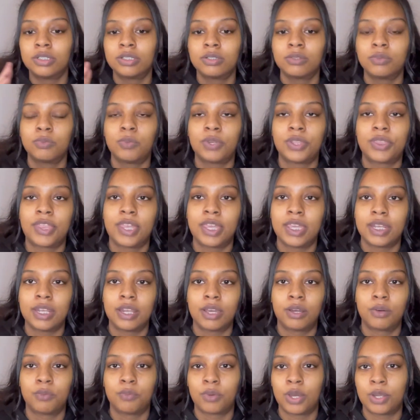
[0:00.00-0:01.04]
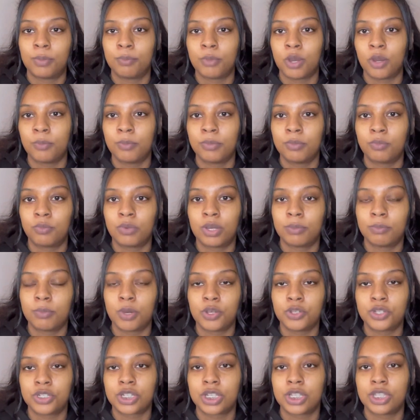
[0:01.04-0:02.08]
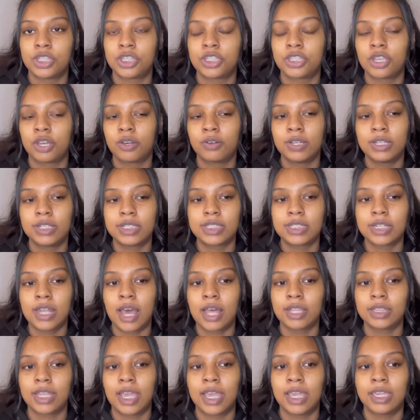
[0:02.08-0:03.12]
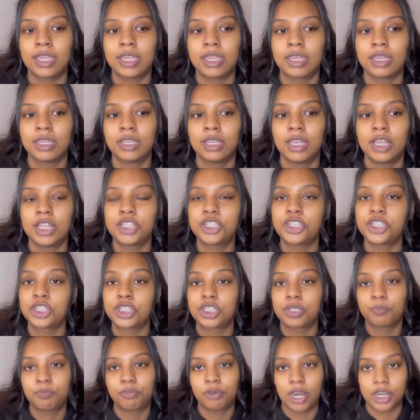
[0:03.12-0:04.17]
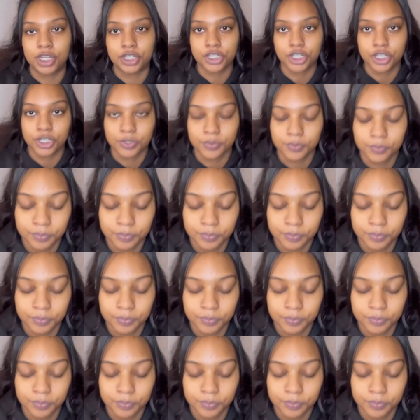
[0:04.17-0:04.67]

within one motion. So it's not like, it's just pressure.